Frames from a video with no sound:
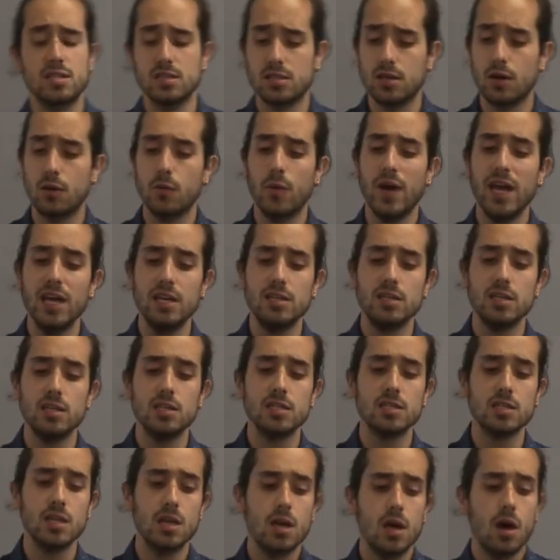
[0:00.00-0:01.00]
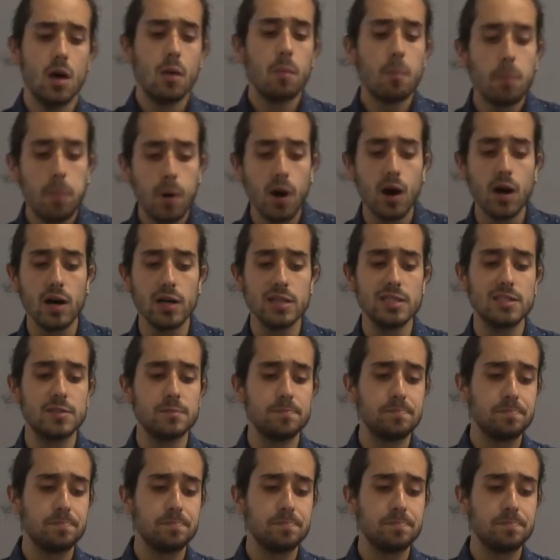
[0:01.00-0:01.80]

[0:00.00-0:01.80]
their wages, but